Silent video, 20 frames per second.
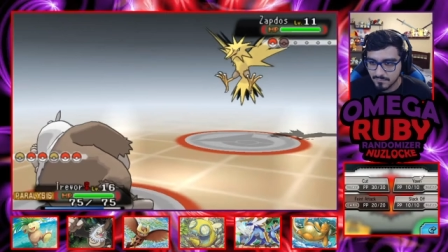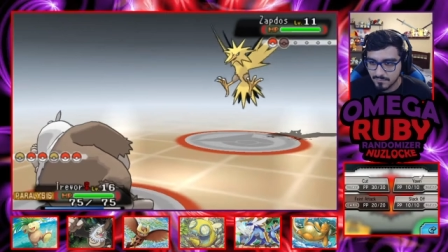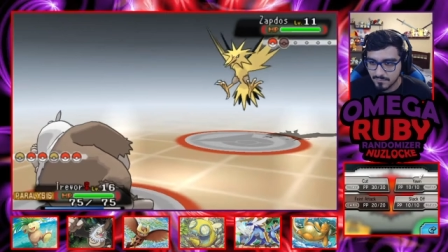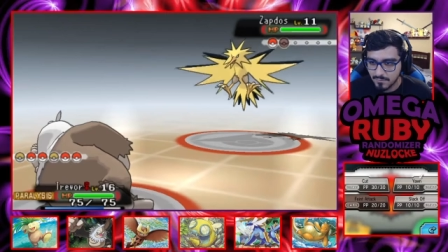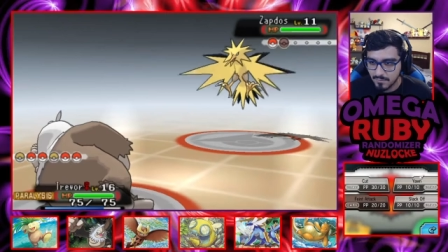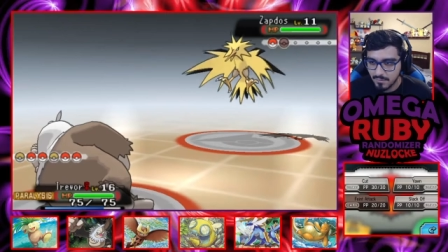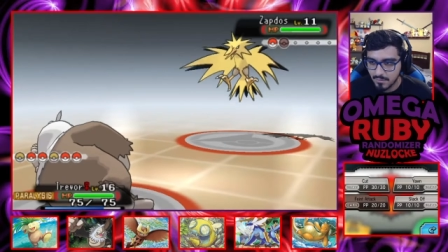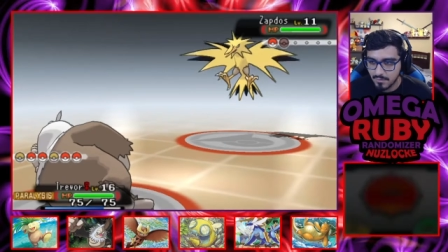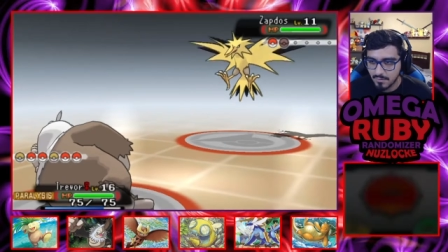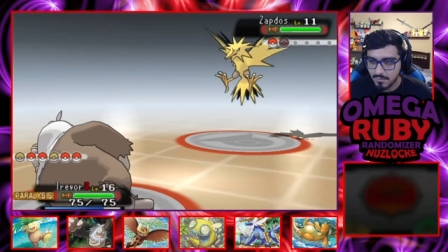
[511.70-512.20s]

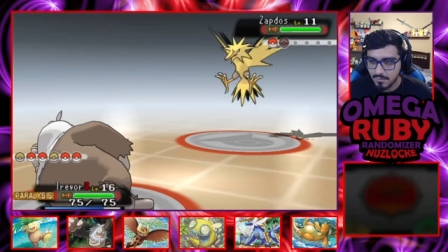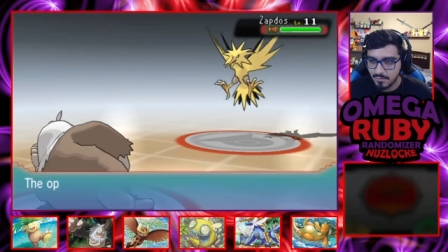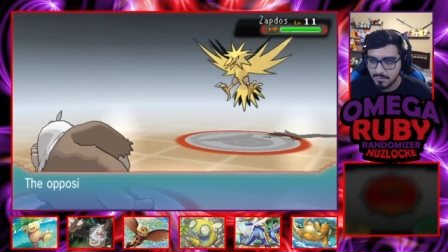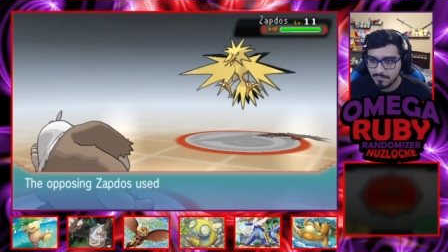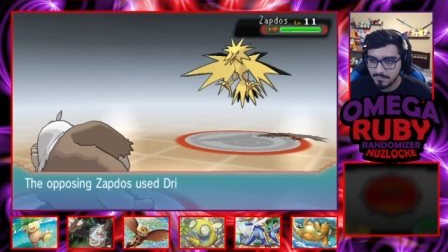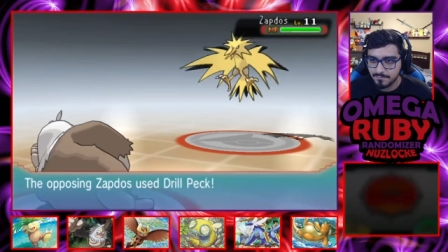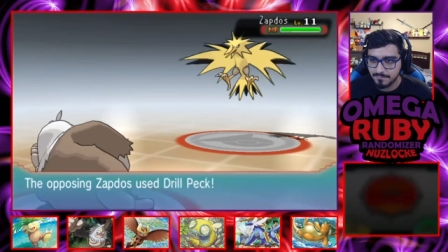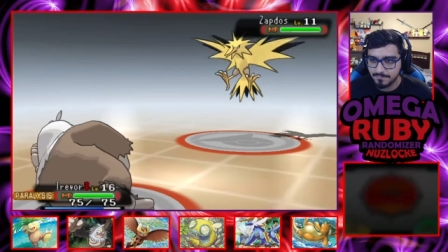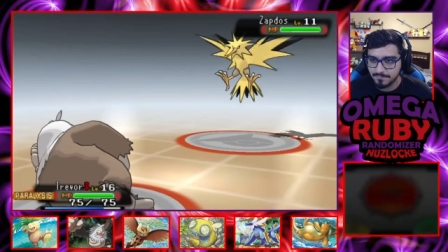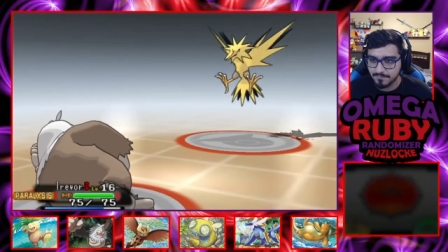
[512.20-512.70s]
Uh,
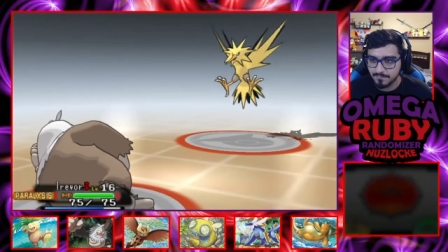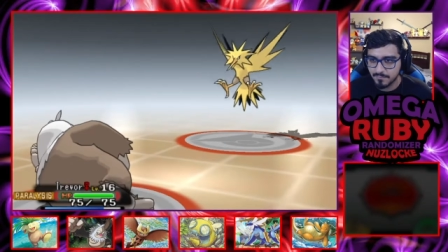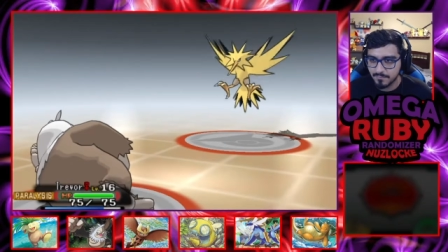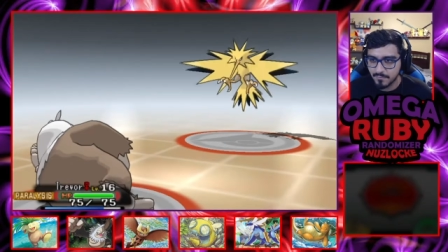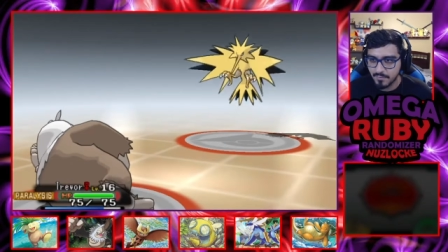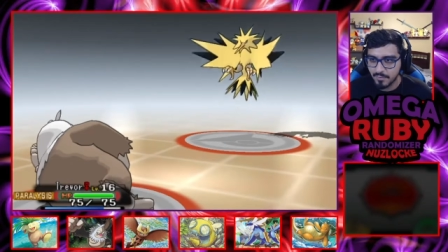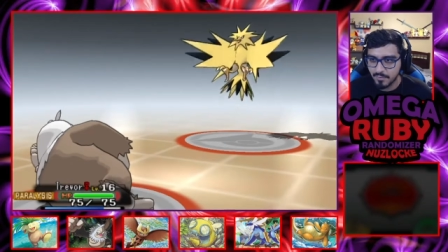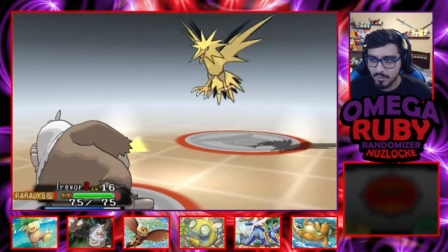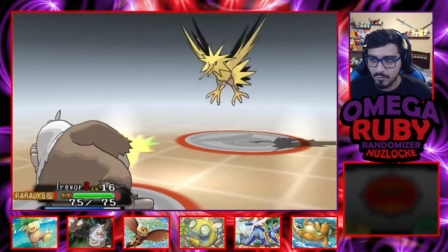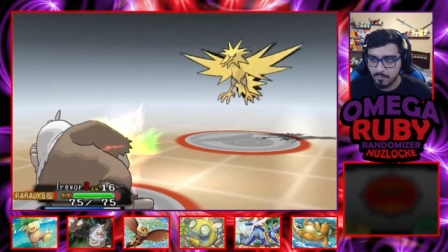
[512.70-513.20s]

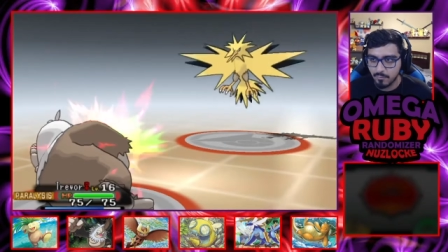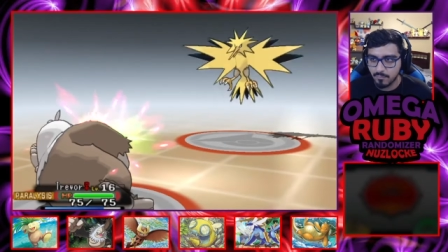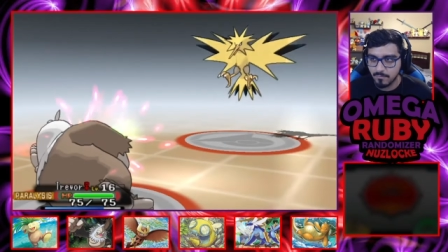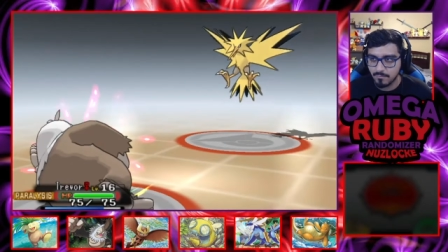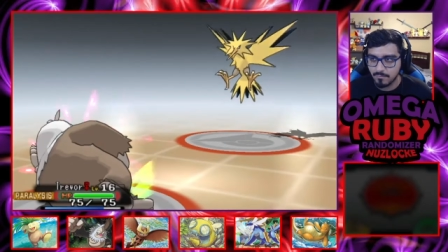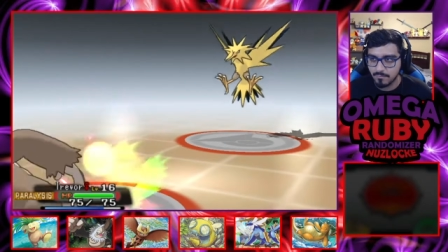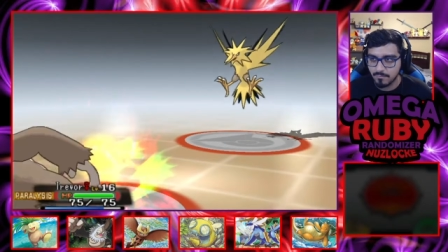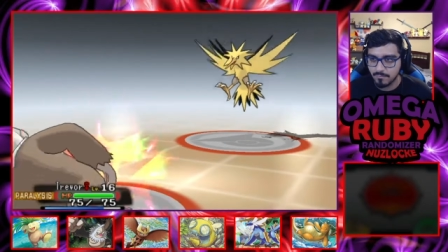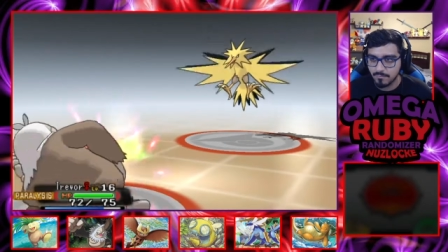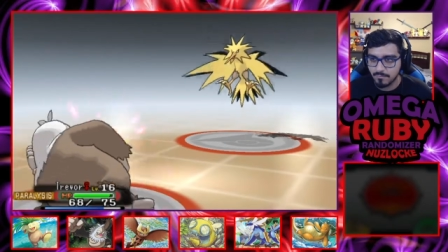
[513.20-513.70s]
you know,
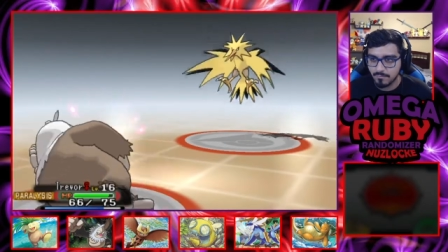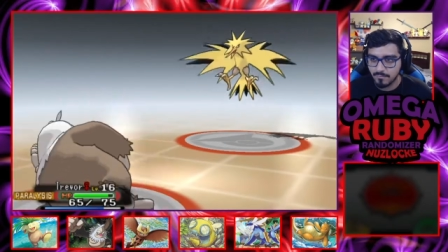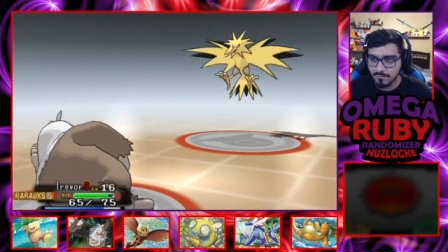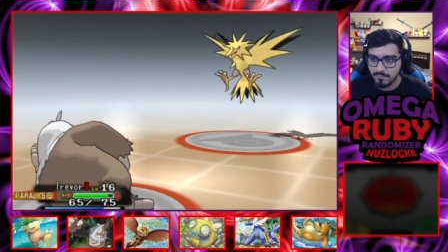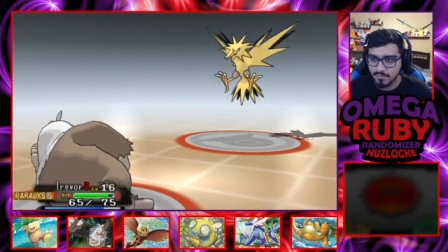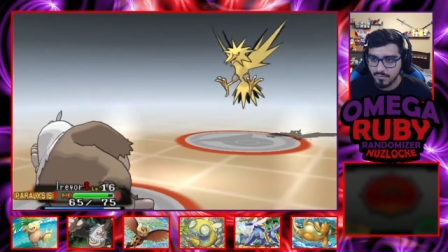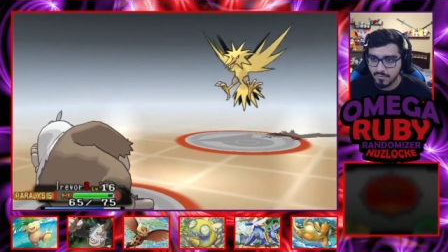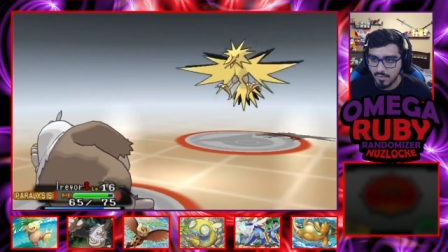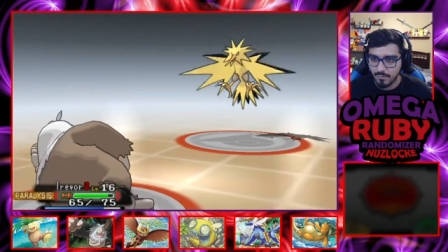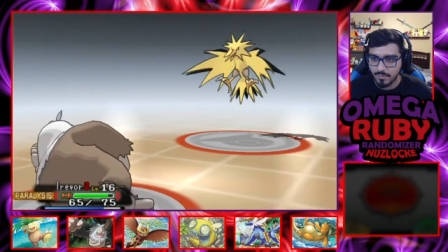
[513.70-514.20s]

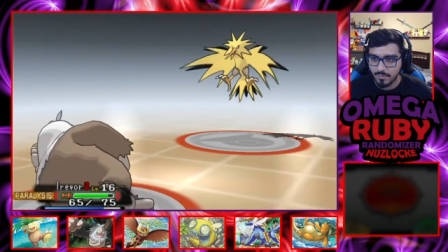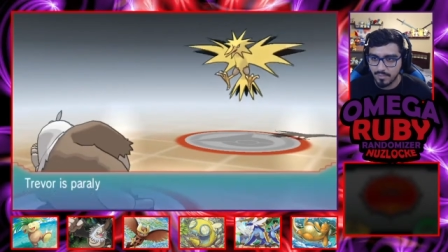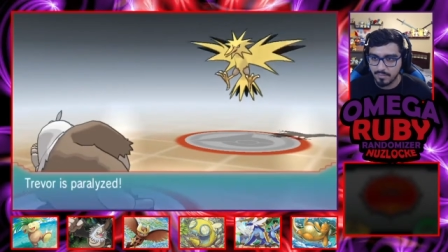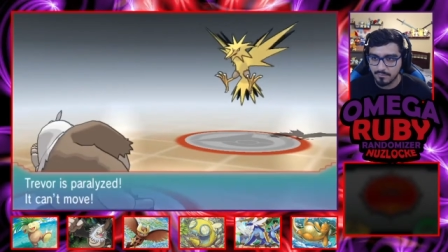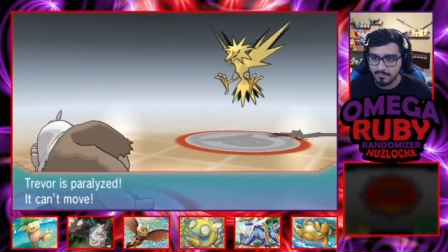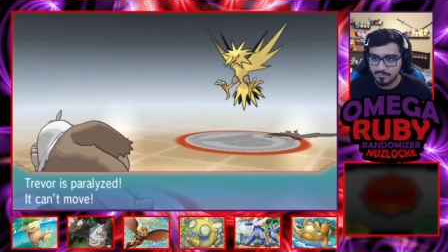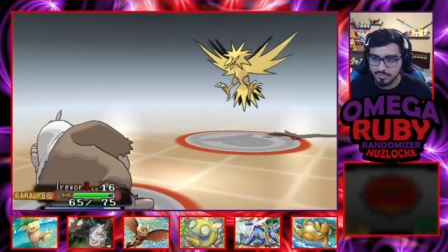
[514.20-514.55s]
so that way